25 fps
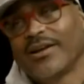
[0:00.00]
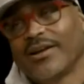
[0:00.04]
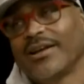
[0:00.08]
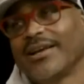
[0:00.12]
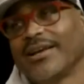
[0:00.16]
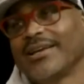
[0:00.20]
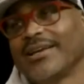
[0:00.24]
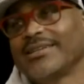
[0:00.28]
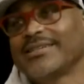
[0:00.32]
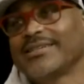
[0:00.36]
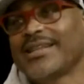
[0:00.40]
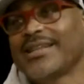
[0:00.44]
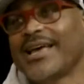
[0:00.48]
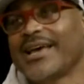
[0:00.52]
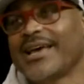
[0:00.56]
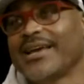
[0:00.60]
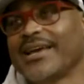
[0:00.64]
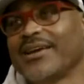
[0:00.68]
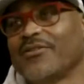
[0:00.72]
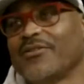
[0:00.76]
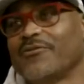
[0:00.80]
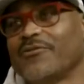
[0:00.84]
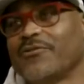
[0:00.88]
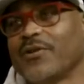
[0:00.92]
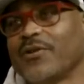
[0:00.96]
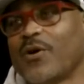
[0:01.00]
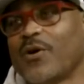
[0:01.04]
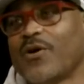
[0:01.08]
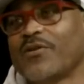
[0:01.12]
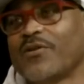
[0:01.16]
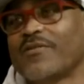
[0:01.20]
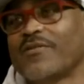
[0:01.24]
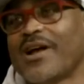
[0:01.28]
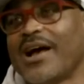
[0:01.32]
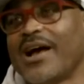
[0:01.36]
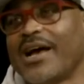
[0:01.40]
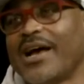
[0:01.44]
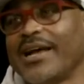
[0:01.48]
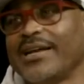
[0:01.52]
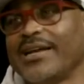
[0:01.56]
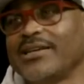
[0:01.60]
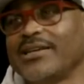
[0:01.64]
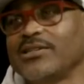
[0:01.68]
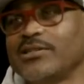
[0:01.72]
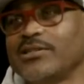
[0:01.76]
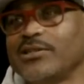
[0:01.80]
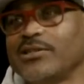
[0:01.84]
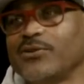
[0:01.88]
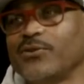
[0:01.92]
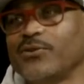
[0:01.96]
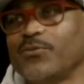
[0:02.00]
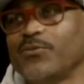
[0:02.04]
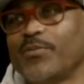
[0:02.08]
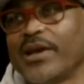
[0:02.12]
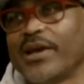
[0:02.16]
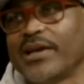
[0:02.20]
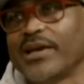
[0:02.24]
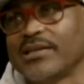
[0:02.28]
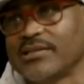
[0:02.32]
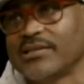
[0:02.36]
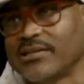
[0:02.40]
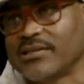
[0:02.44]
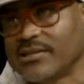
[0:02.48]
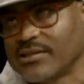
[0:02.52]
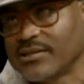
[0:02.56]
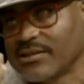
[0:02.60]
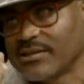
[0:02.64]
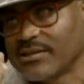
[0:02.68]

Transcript: is like fluoride in toothpaste.